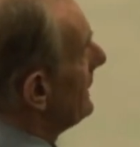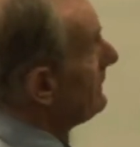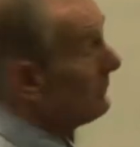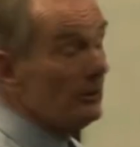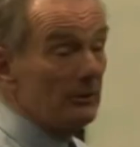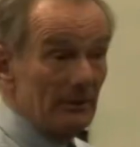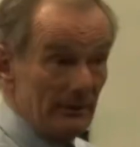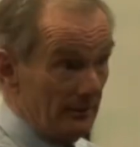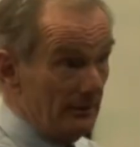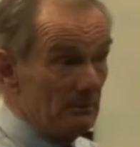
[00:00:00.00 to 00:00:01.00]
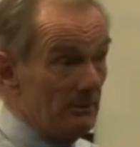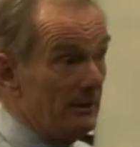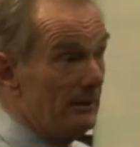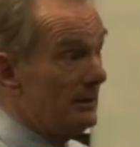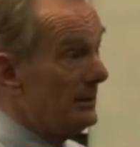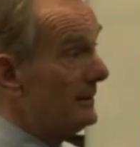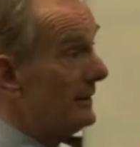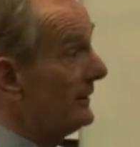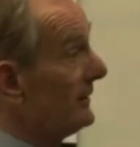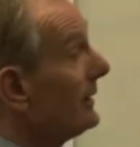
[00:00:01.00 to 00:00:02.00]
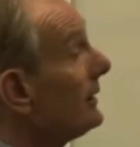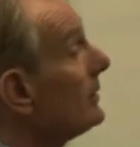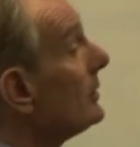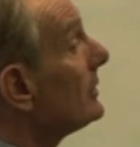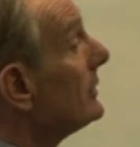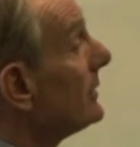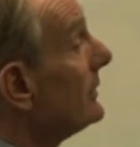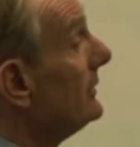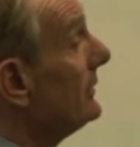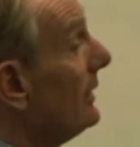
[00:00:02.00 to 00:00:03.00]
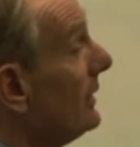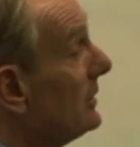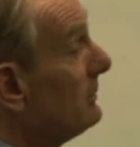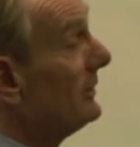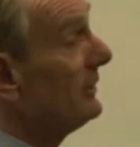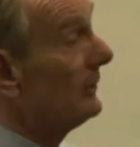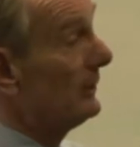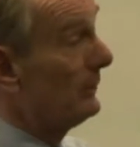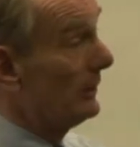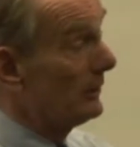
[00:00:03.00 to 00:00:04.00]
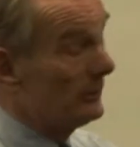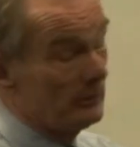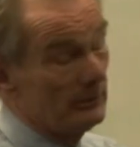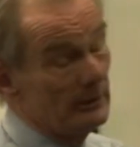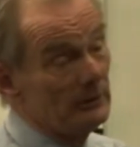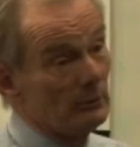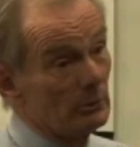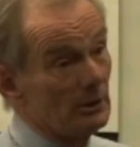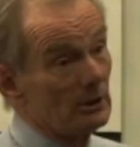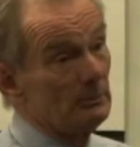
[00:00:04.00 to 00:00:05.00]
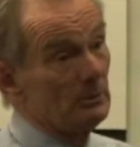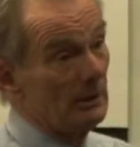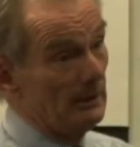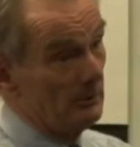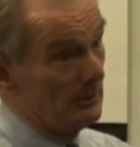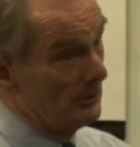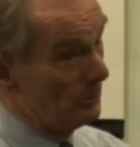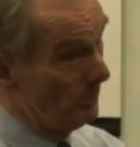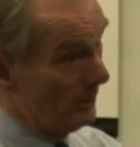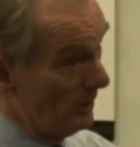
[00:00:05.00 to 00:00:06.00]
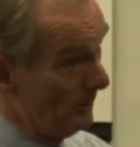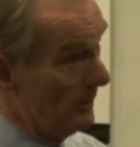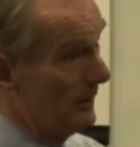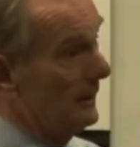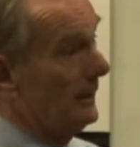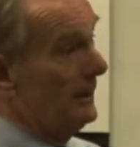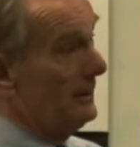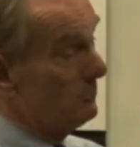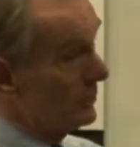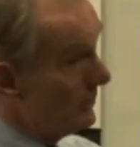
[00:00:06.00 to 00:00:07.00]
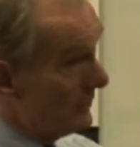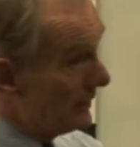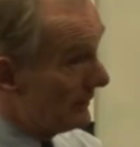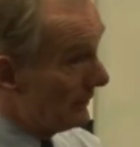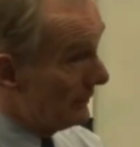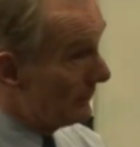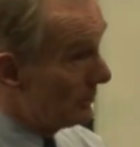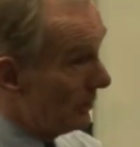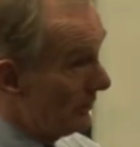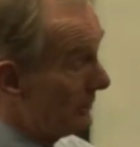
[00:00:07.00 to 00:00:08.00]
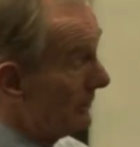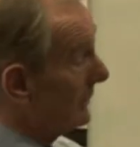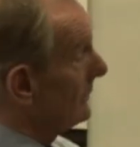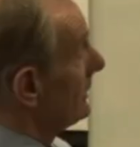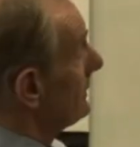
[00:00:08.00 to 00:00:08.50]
He was said to be the subtle doctor because his arguments, his philosophical arguments, were absolutely superb. He proved the existence of God to his own